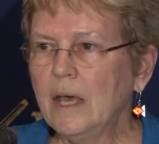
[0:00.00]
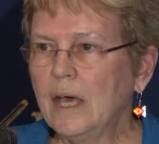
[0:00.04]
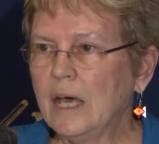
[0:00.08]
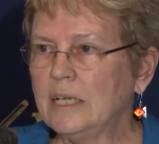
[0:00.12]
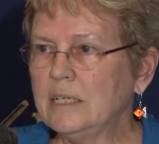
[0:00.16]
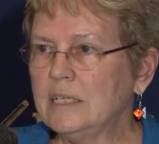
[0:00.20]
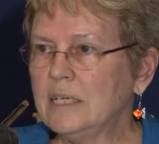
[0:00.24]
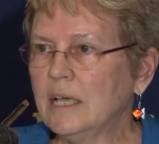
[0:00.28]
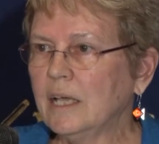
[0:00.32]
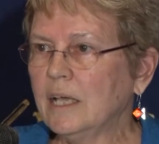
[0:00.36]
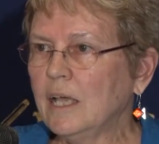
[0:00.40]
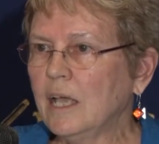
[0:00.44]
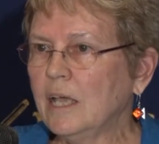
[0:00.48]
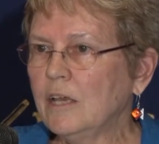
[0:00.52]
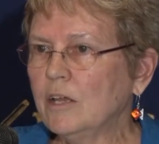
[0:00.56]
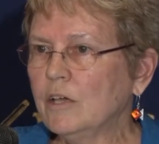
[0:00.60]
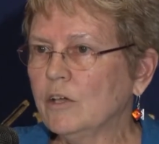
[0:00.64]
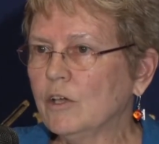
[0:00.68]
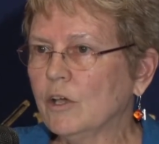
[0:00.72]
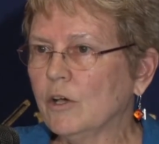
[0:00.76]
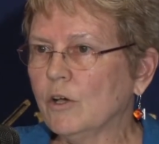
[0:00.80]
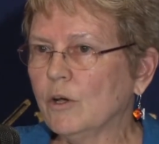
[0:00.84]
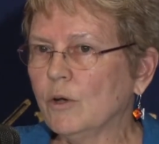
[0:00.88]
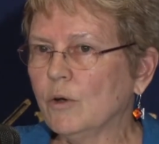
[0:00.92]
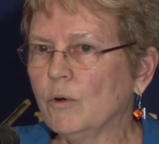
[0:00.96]
A decade
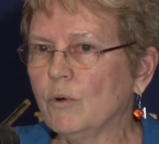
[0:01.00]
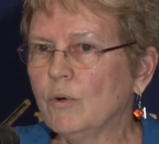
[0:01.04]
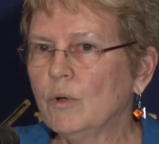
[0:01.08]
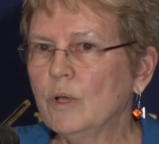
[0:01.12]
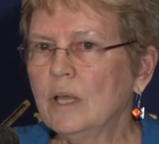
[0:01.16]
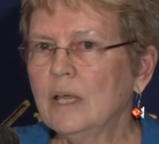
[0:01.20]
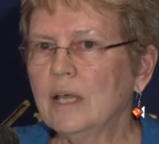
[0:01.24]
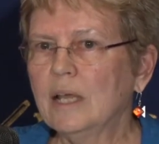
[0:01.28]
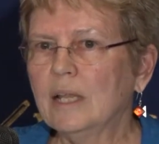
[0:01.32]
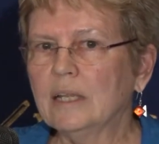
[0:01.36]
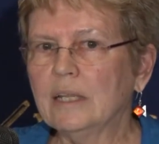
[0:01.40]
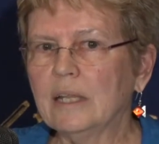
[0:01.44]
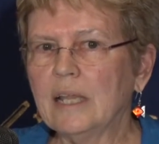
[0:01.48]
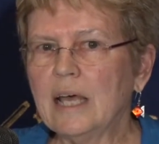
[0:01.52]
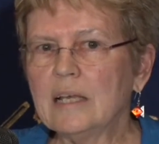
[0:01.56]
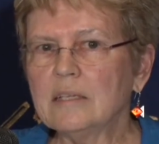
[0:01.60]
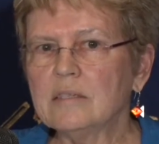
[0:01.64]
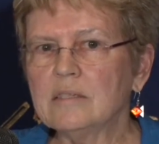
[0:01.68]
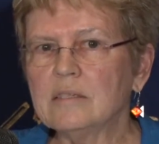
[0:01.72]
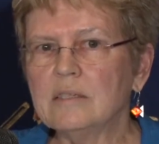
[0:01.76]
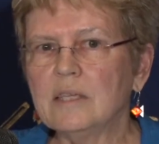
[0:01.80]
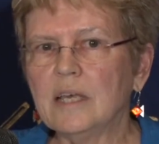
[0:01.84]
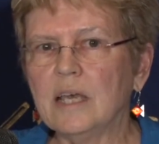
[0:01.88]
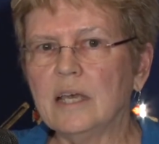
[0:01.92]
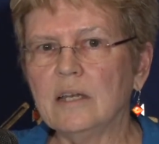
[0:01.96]
ago,
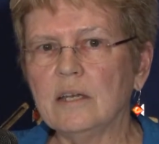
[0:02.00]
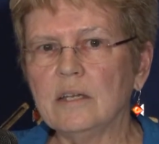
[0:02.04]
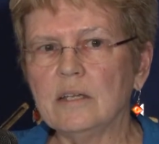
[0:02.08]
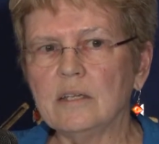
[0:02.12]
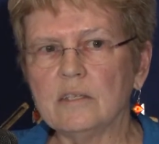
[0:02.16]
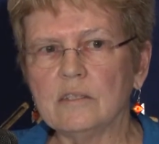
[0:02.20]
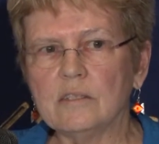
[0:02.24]
less than